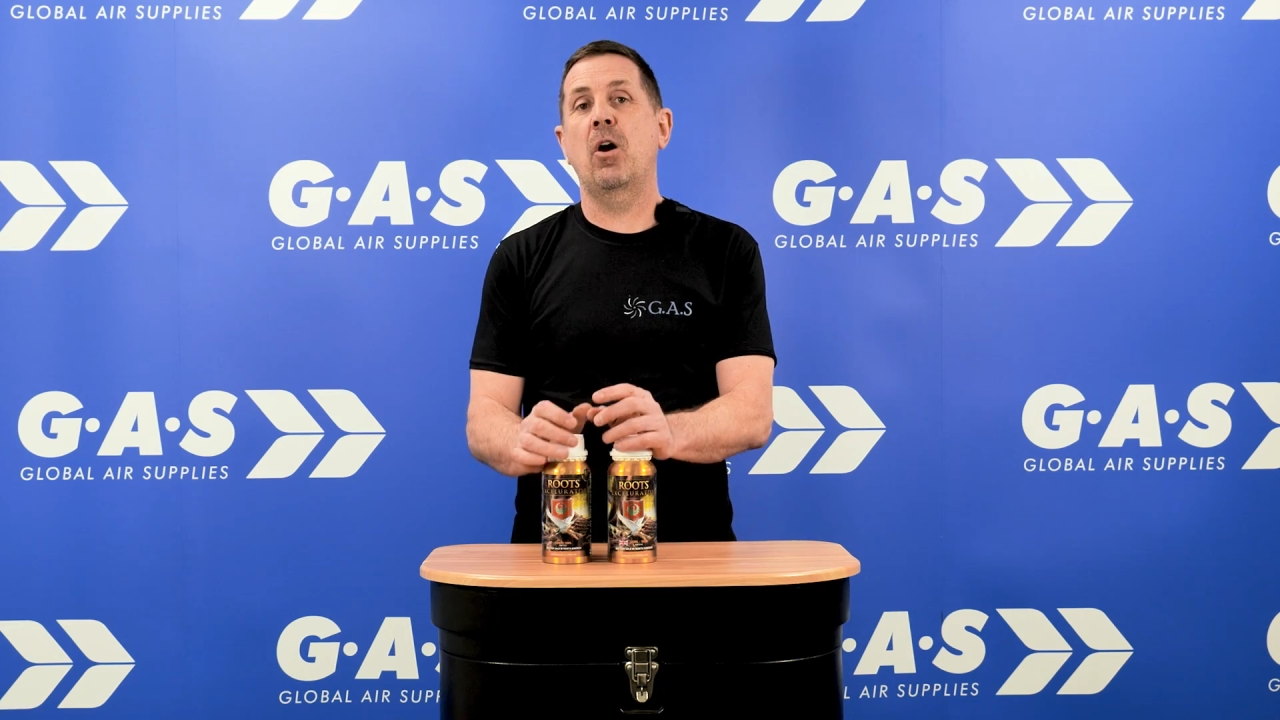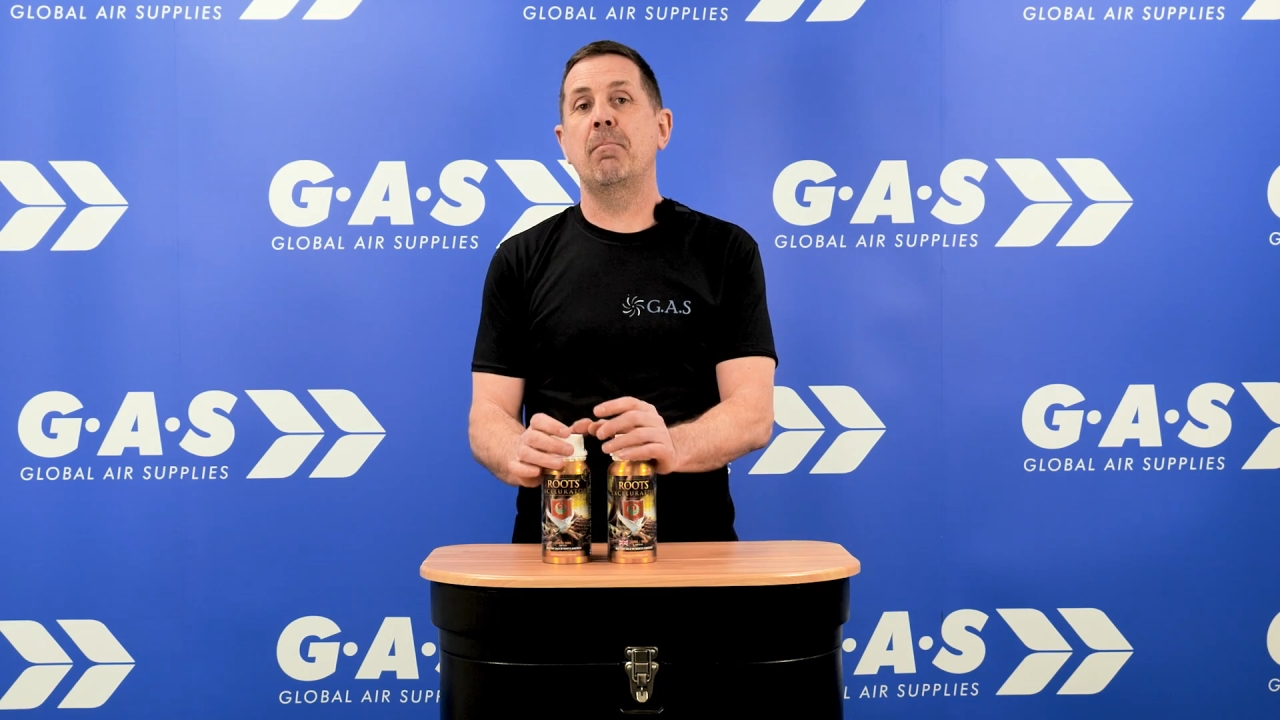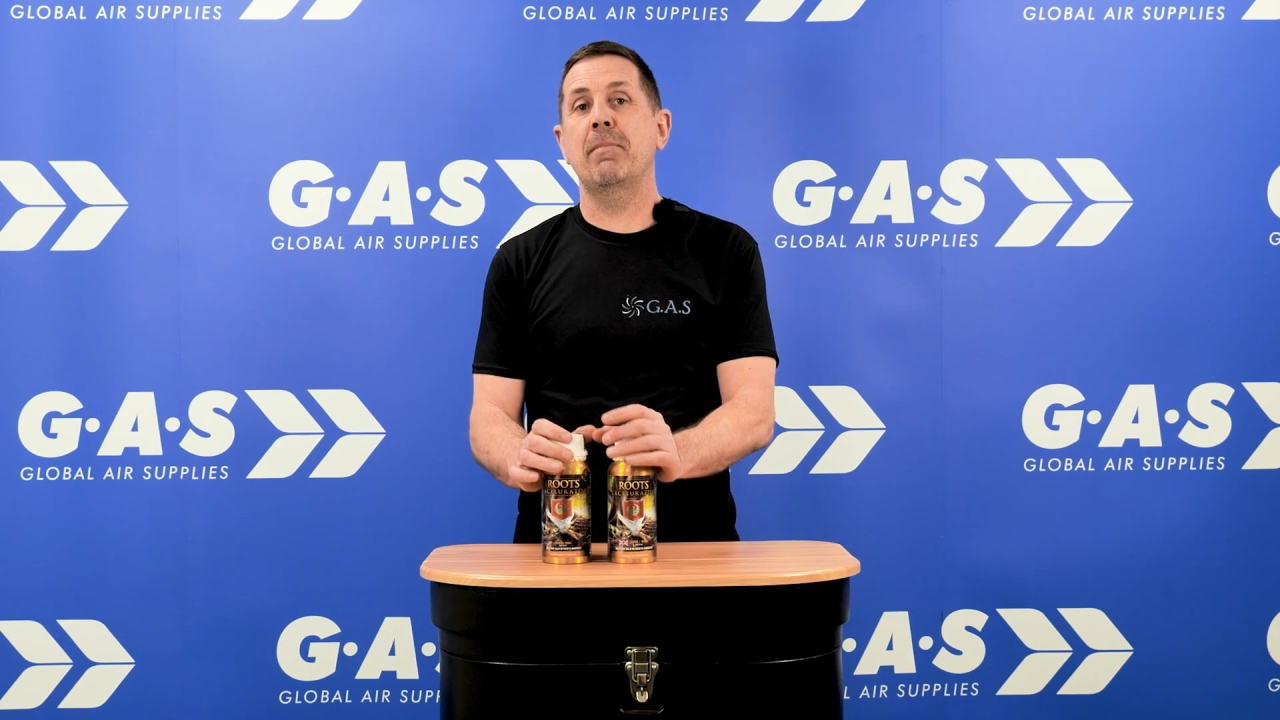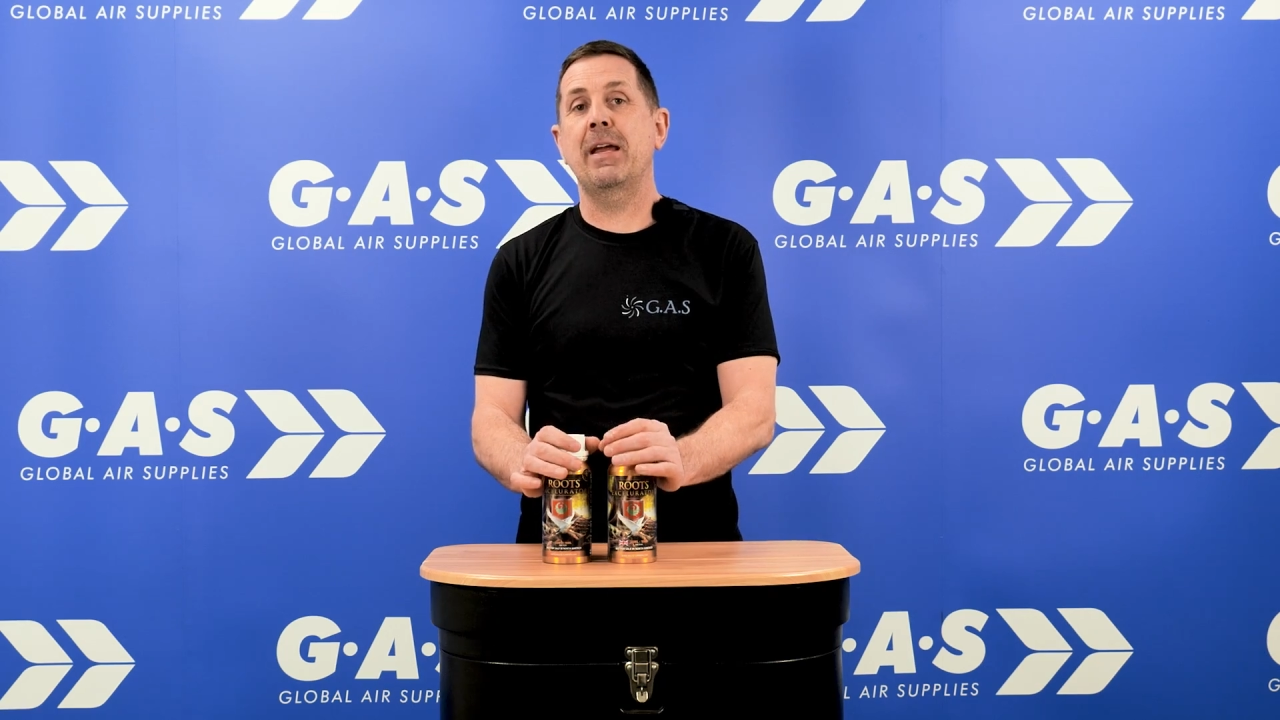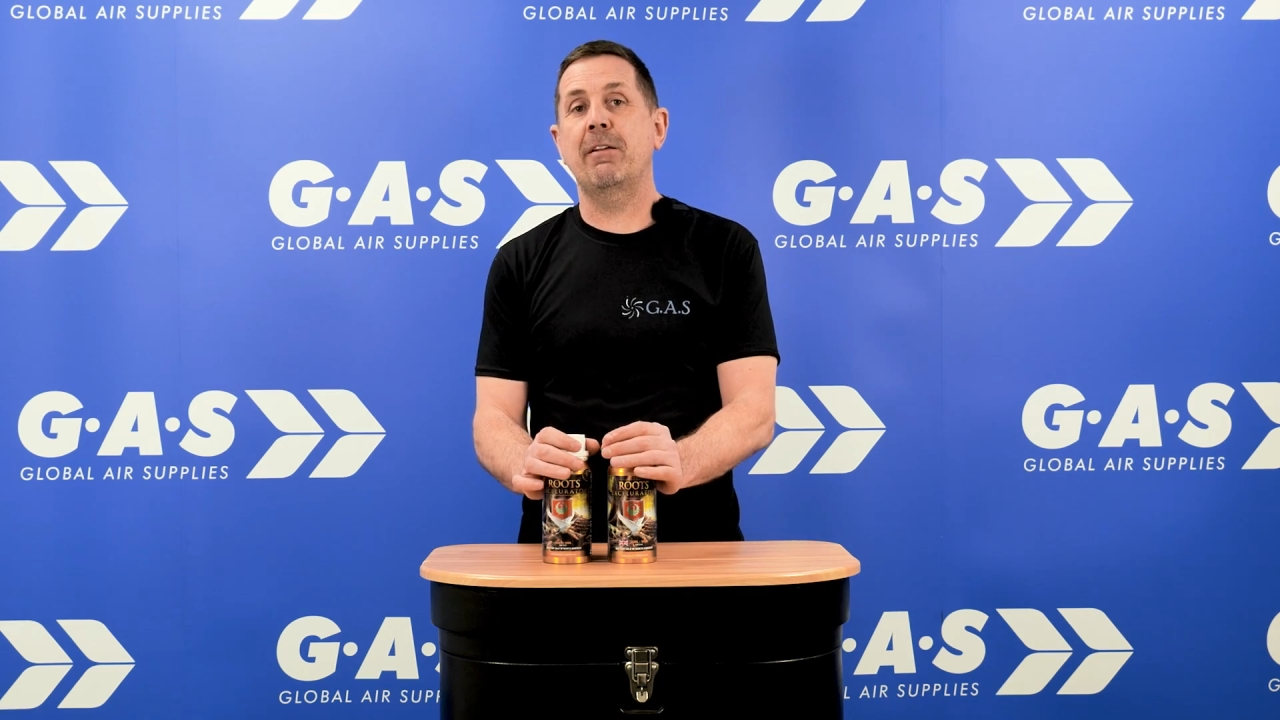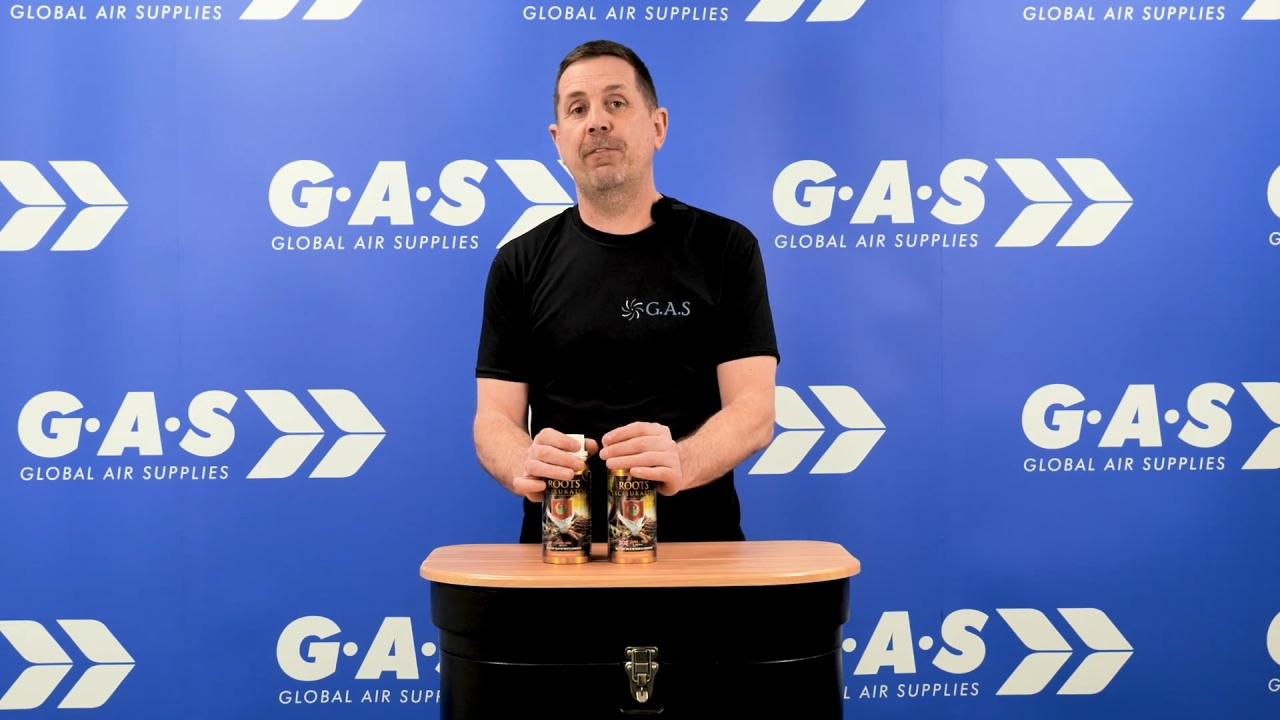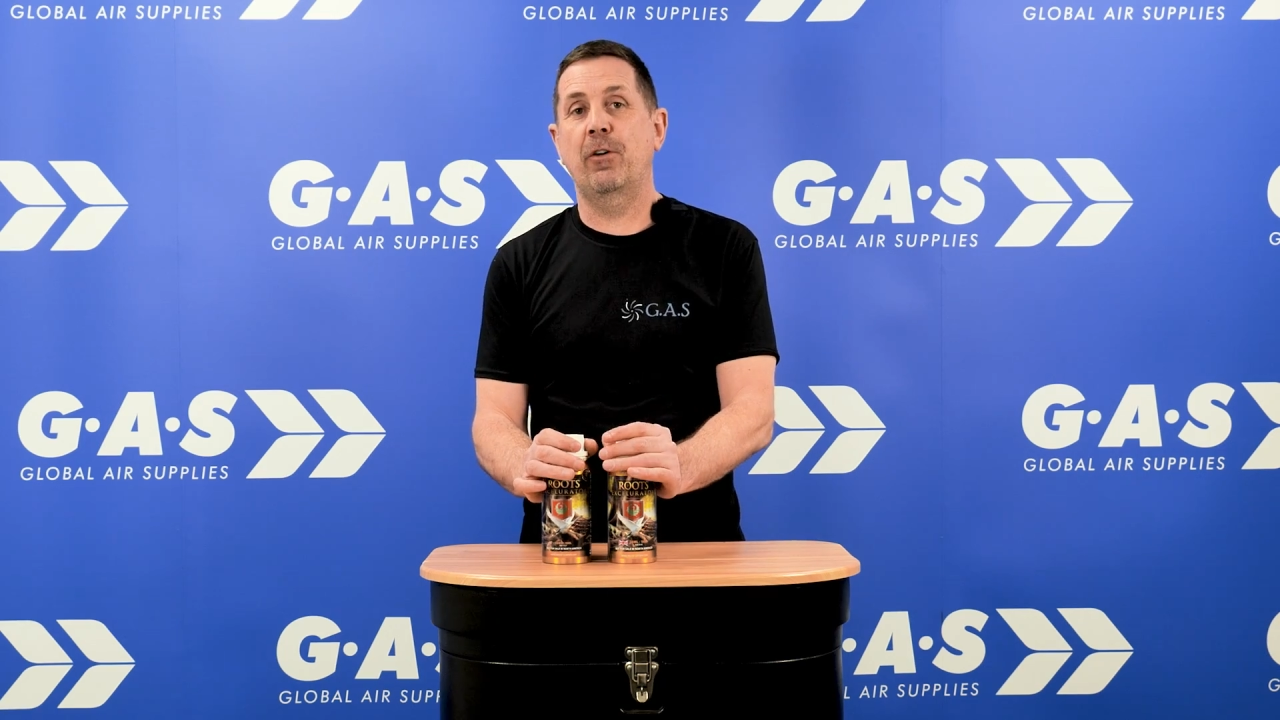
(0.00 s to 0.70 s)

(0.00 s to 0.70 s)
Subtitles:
are made